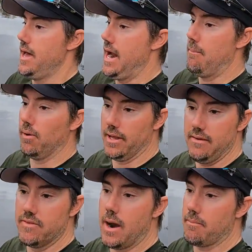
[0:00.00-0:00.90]
and I
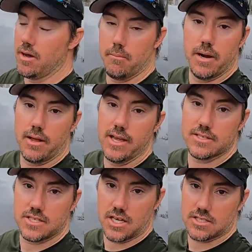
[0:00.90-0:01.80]
believe that I'm gonna be able to
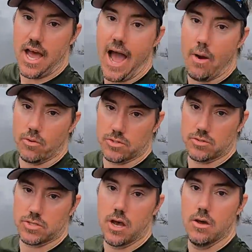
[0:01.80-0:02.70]
get 6
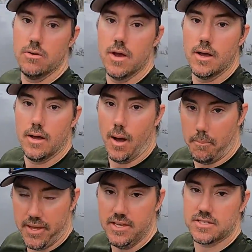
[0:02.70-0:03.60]
hours or so
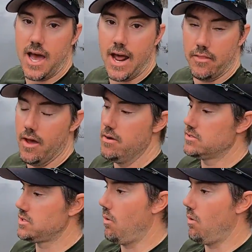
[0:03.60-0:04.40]
a piece out of those.